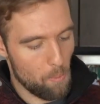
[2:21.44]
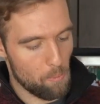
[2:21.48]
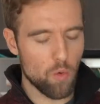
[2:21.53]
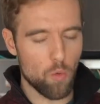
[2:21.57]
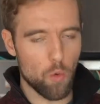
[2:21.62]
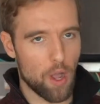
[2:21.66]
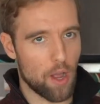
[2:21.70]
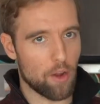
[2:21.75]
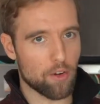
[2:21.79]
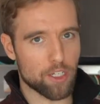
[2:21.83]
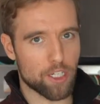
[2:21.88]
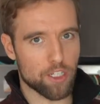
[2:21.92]

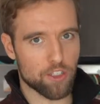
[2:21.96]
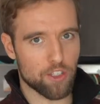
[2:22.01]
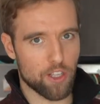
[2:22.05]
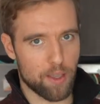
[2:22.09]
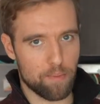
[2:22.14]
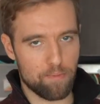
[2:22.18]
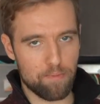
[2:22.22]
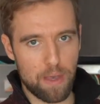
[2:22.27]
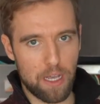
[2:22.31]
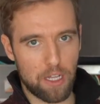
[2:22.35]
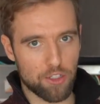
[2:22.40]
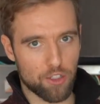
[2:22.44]
Wow, it just like
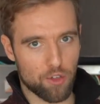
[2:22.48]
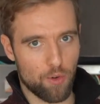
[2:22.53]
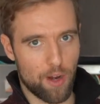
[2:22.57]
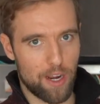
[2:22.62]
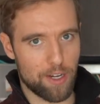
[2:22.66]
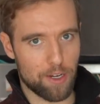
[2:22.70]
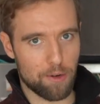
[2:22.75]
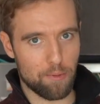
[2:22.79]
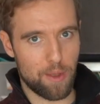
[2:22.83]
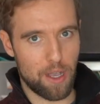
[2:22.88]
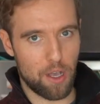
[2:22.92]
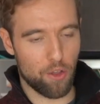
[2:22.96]
melts right in
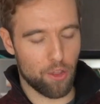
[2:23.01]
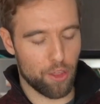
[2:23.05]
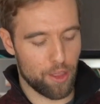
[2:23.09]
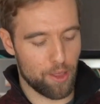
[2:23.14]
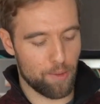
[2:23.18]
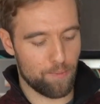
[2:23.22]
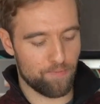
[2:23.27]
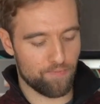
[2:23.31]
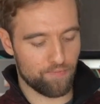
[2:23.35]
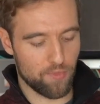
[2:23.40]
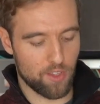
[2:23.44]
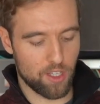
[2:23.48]
your mouth.
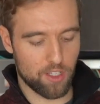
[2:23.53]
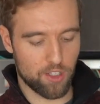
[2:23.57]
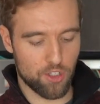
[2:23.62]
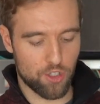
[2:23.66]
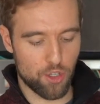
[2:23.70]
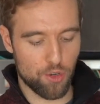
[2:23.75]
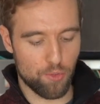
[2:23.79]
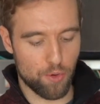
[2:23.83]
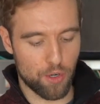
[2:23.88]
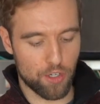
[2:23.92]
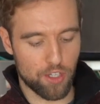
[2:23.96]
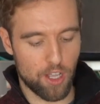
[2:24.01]
It's
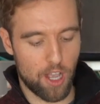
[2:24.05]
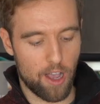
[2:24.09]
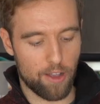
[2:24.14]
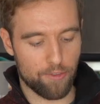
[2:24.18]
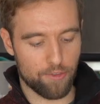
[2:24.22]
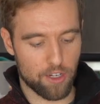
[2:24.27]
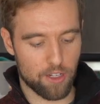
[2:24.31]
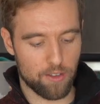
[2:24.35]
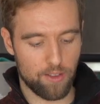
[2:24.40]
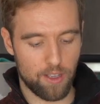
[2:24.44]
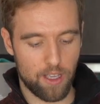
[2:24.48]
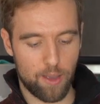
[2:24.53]
super
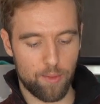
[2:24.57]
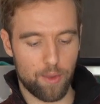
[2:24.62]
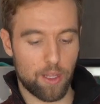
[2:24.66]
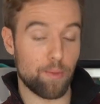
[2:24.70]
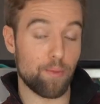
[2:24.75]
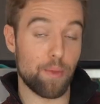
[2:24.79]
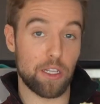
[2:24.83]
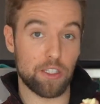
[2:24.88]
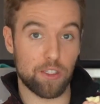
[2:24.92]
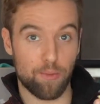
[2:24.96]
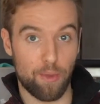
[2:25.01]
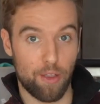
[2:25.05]
soft. I mean,
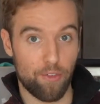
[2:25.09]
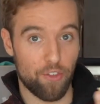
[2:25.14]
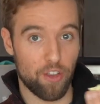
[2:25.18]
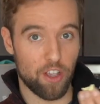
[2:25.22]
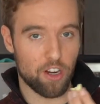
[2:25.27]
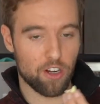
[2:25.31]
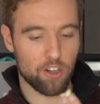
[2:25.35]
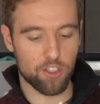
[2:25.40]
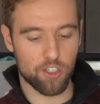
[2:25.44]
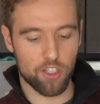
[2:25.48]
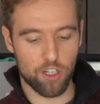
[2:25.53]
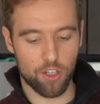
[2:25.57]
melts my
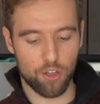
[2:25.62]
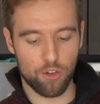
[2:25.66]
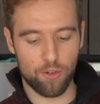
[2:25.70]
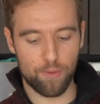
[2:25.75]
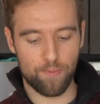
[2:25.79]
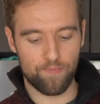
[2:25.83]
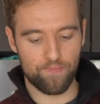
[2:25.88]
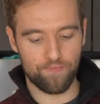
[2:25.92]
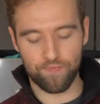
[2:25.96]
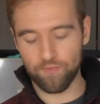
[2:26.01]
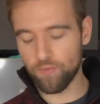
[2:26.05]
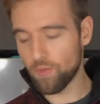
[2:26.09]
fingers too.
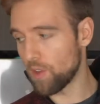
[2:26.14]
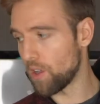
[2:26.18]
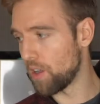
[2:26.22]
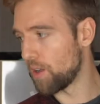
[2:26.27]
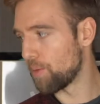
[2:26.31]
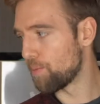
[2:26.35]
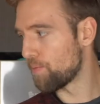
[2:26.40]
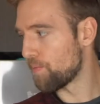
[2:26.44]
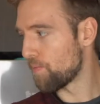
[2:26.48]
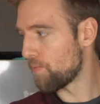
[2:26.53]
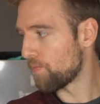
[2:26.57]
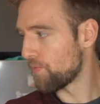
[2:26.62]
Right.
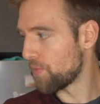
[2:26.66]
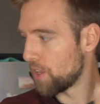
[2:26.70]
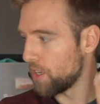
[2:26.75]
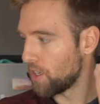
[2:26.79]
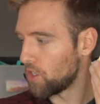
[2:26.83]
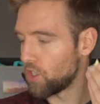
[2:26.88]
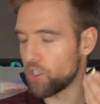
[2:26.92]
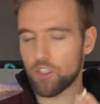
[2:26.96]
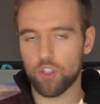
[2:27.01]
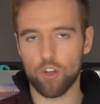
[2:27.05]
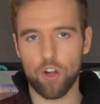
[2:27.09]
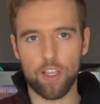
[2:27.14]

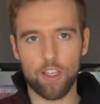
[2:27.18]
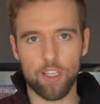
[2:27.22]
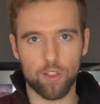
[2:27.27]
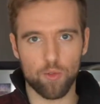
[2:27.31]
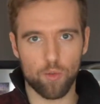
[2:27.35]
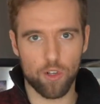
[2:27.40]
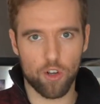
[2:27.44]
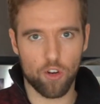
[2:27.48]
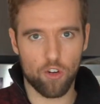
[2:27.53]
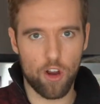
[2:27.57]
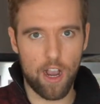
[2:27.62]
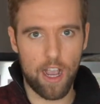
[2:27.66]
Try this
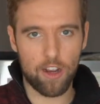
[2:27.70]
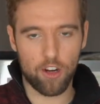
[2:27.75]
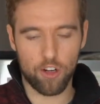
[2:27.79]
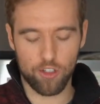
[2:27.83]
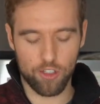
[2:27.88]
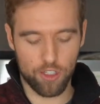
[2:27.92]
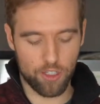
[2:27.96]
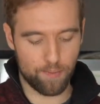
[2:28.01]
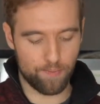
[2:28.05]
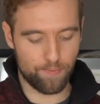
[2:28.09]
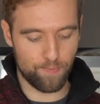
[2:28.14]
with crackers.